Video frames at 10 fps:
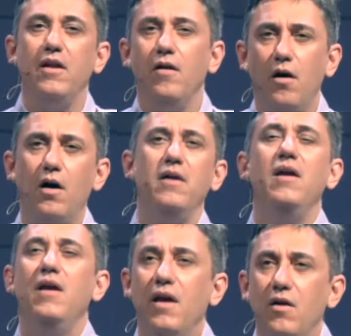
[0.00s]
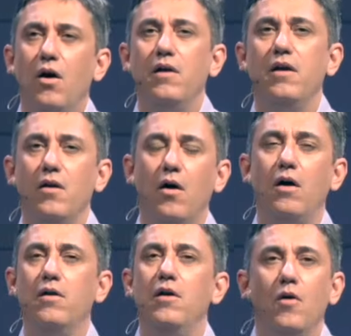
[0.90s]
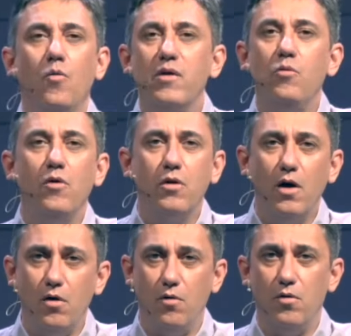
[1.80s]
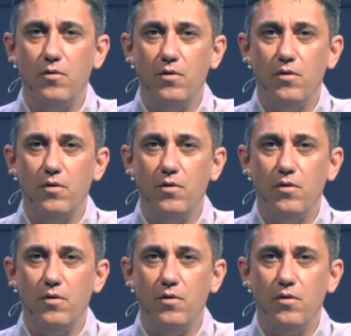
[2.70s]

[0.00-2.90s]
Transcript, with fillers: and on and on and on we will go.